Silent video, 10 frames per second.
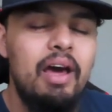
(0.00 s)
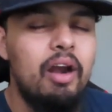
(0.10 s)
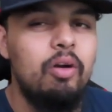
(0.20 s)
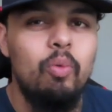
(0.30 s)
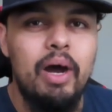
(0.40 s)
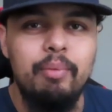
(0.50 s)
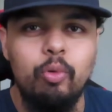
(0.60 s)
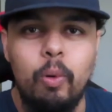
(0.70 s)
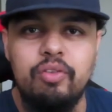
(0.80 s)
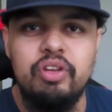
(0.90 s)
I don't know why I'm
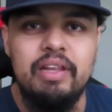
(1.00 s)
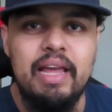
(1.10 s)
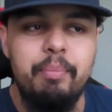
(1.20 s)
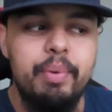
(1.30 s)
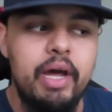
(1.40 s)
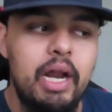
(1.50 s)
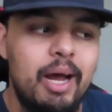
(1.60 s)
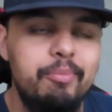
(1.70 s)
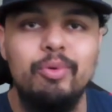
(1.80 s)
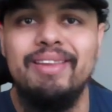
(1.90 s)
questioning that, but
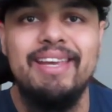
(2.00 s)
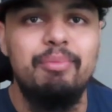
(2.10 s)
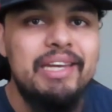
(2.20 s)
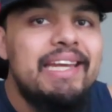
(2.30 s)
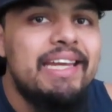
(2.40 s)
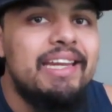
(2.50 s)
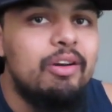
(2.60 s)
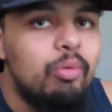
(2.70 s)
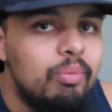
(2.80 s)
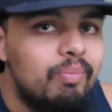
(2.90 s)
really, he
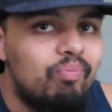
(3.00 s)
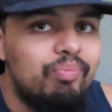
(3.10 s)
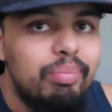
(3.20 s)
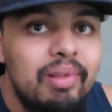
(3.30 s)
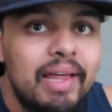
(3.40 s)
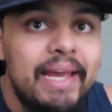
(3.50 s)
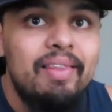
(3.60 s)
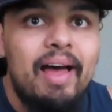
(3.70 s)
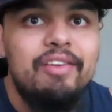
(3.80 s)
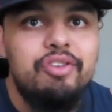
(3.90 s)
didn't play
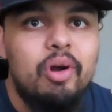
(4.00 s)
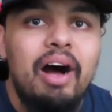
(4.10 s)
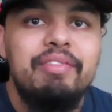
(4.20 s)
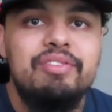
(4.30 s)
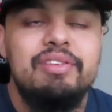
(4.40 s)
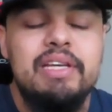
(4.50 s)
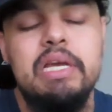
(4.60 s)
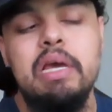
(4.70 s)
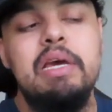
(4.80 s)
last year, obviously.